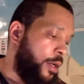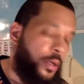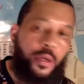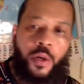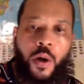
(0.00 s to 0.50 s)

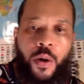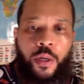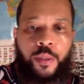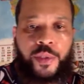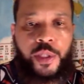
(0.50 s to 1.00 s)
You know what
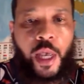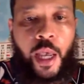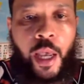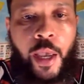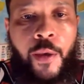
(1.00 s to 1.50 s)
I'm
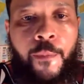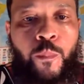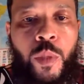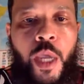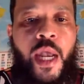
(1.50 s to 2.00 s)
saying?
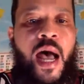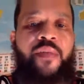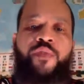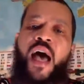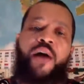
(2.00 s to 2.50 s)
And I
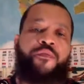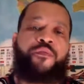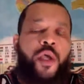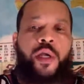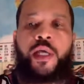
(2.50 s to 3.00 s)

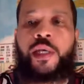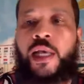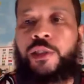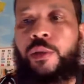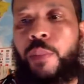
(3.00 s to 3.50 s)
feel that
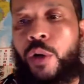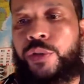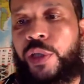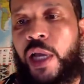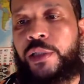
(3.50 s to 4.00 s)
that's the
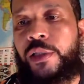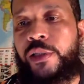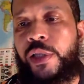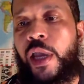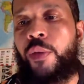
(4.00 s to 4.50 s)
most
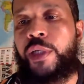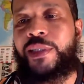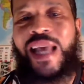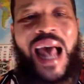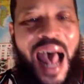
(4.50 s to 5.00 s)
necessary
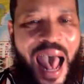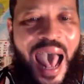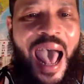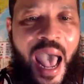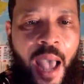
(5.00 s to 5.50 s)
time.